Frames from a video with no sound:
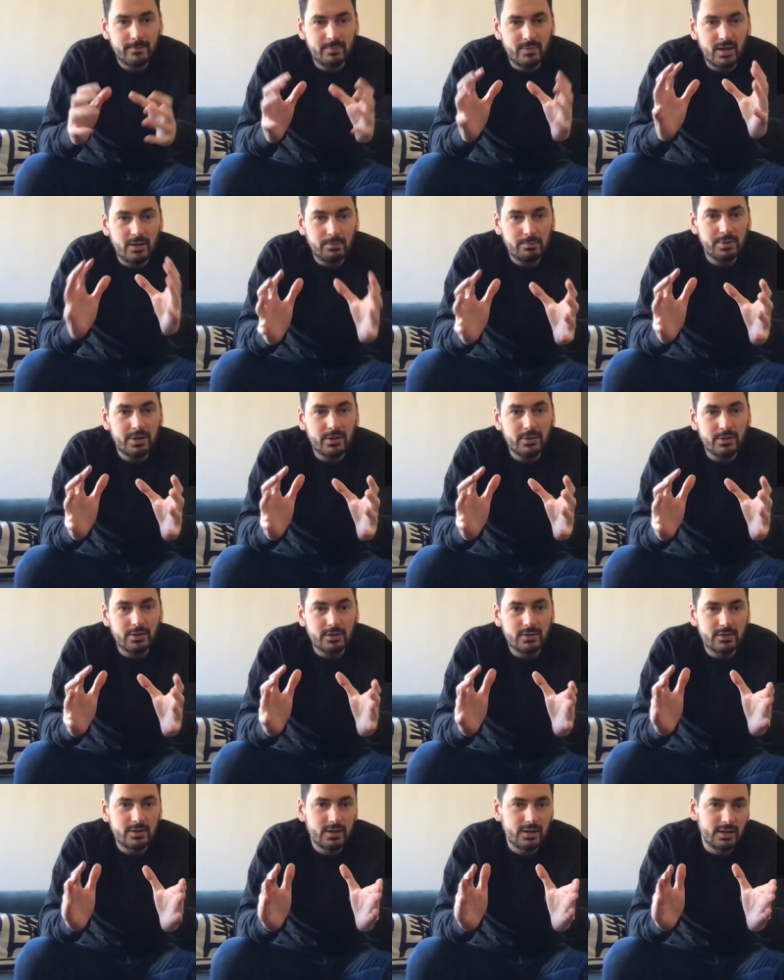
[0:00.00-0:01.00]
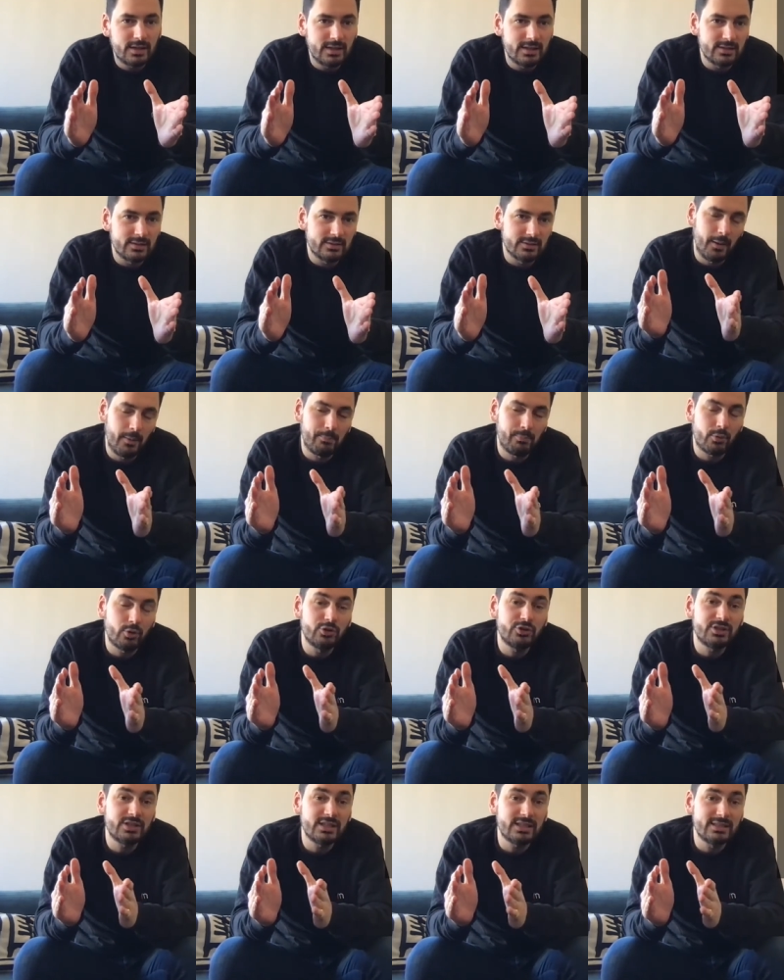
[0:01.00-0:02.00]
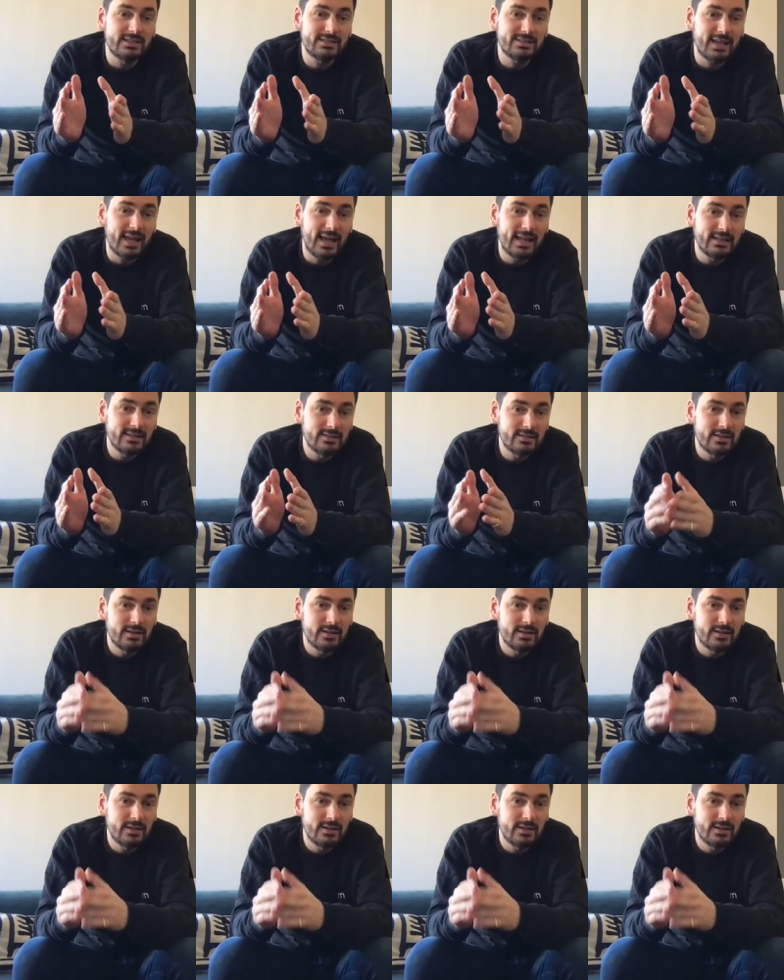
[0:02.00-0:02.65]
that period is approaching its end,